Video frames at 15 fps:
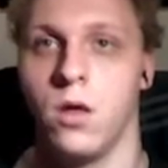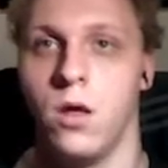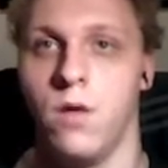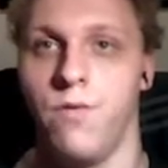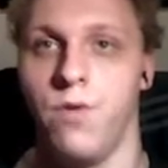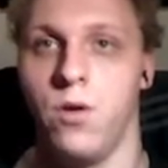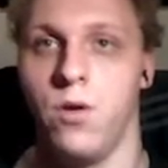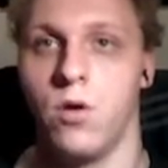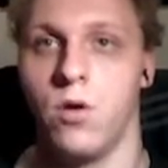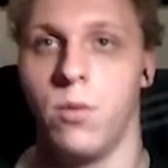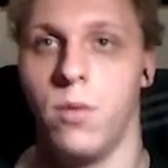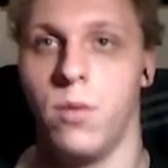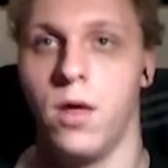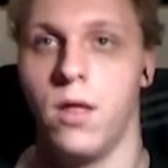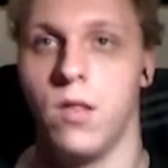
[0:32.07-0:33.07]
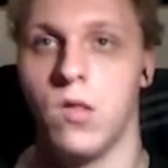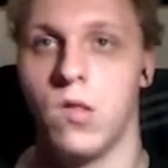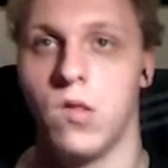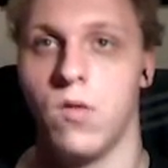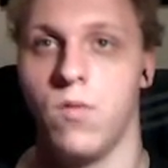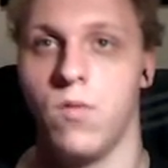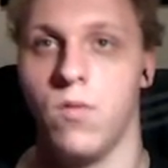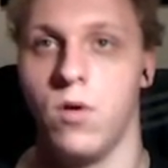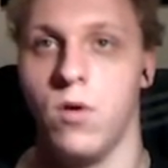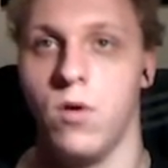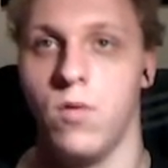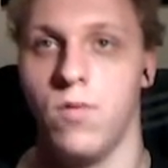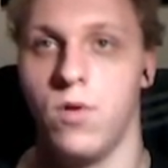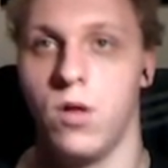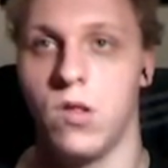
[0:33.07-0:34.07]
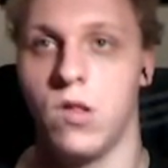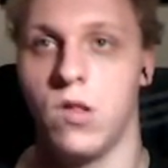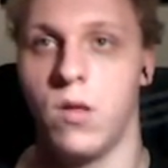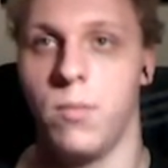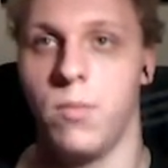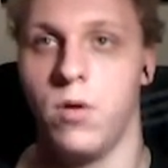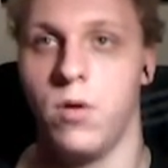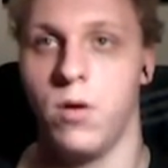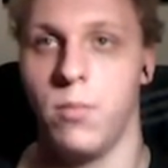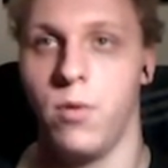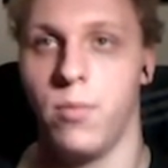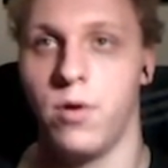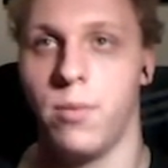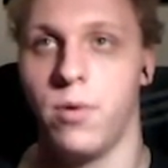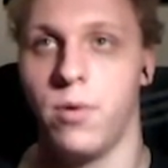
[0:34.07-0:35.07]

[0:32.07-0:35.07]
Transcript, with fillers: a few commands. For example, let me put up